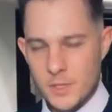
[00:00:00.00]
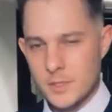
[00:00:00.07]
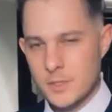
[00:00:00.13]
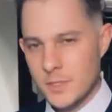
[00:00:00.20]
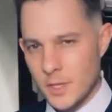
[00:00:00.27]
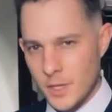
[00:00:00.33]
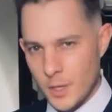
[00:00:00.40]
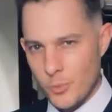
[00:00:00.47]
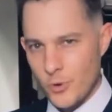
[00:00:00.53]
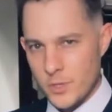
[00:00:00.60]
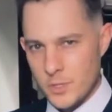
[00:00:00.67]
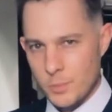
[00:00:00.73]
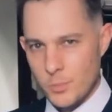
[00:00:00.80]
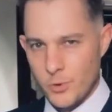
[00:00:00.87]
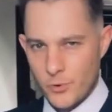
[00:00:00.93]

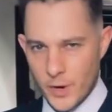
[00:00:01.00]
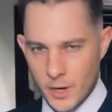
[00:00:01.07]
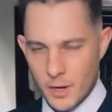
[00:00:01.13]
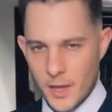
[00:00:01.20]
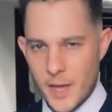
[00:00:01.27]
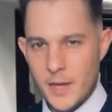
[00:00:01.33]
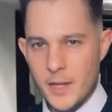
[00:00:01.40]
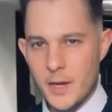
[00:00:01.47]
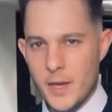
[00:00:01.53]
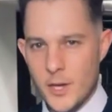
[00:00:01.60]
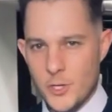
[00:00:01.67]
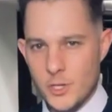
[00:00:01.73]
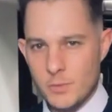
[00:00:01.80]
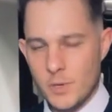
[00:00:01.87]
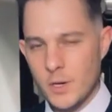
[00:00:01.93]
Deliberate parental
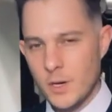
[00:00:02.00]
alienation